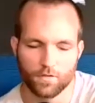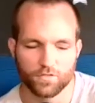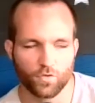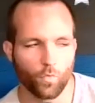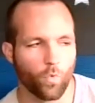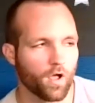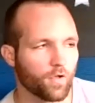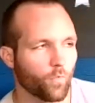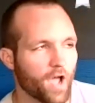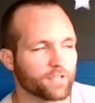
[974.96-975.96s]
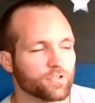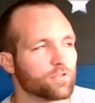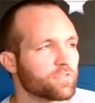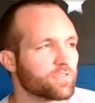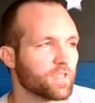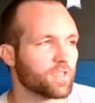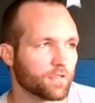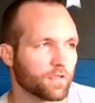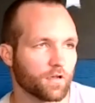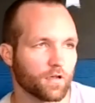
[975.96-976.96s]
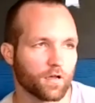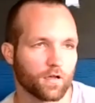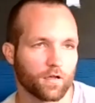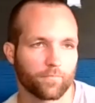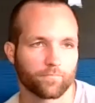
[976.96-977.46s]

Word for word: So, why do you think, uh,